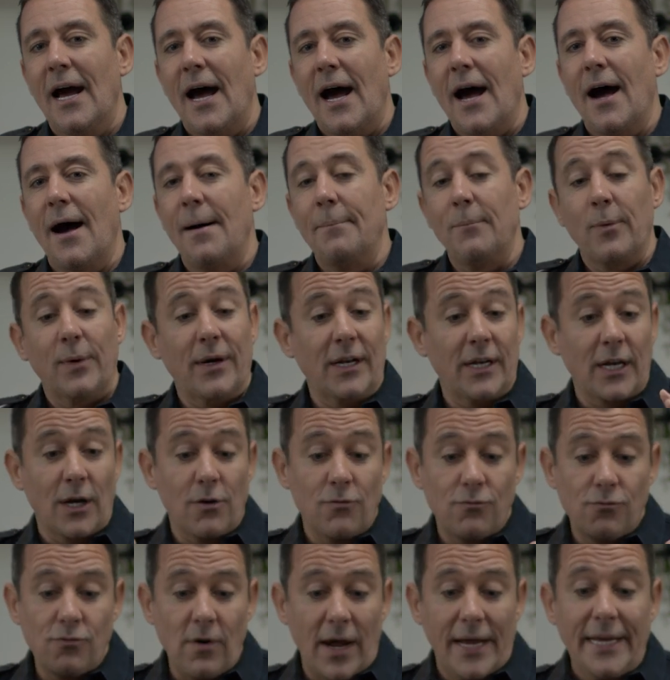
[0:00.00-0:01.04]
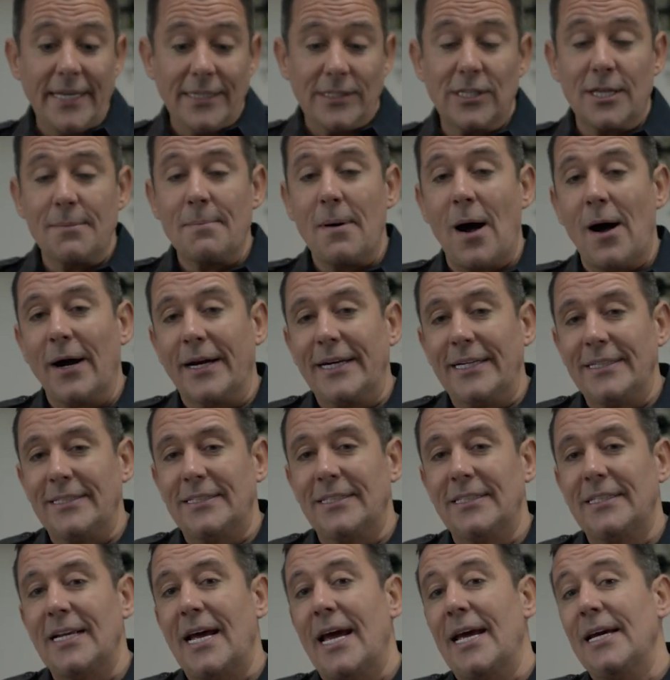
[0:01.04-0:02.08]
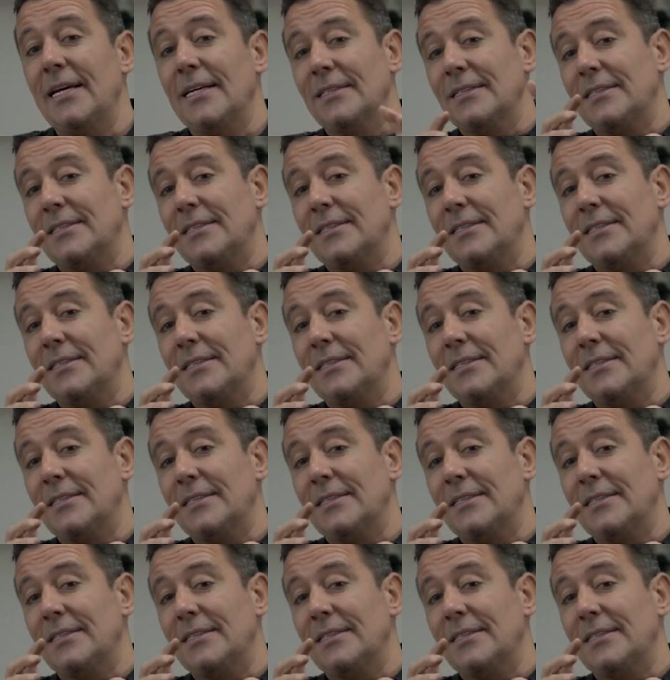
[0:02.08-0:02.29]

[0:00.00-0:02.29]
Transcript: We're going to go right into the market today